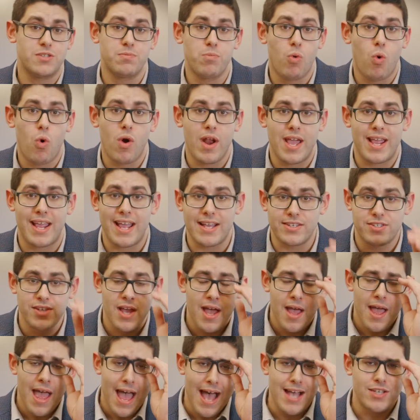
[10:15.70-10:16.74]
morning
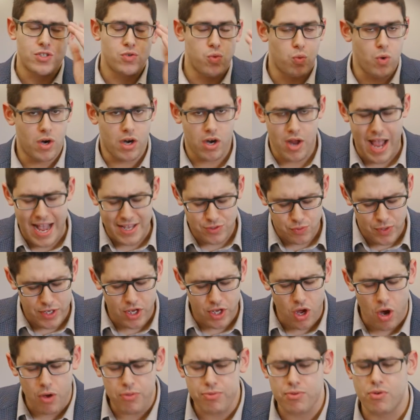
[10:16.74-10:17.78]
as we
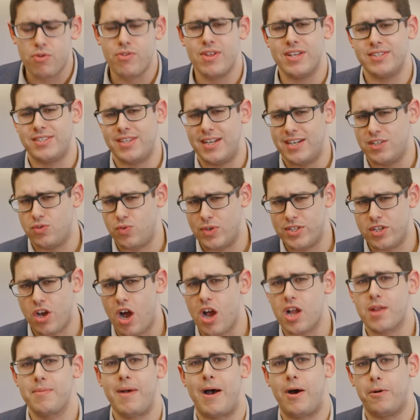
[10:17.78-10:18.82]
go through this and as we
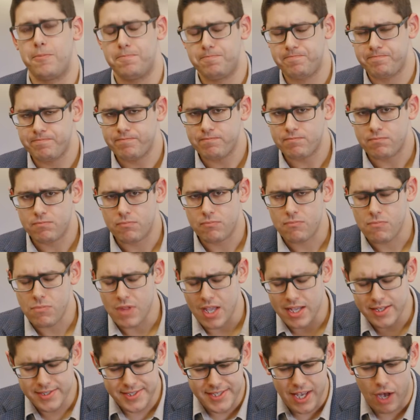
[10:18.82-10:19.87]
talk about
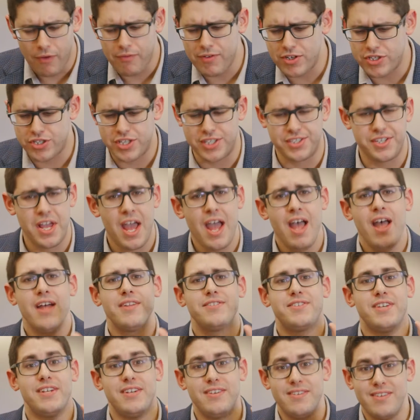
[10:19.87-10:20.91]
selfishness,
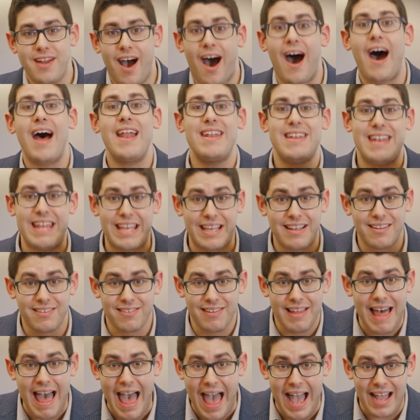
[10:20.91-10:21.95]
to not
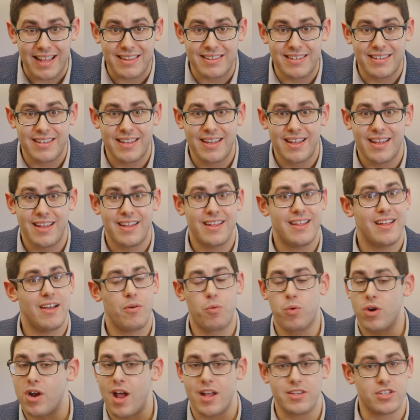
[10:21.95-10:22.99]
neglect.
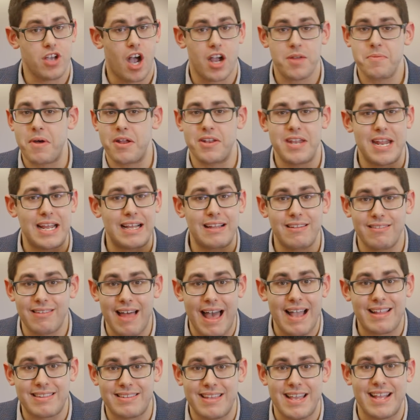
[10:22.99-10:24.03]
We're not talking about
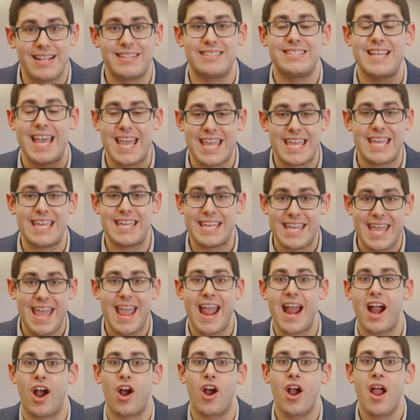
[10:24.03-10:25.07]
neglecting taking
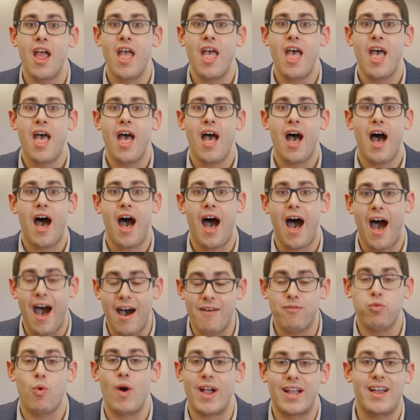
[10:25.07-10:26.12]
care
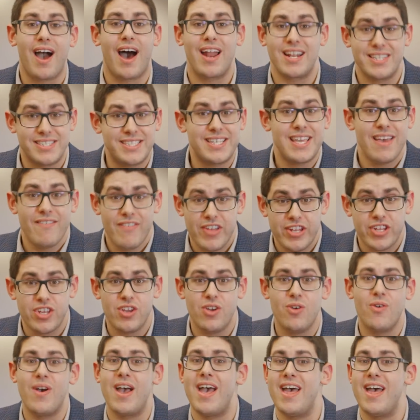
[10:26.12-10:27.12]
of what God has given you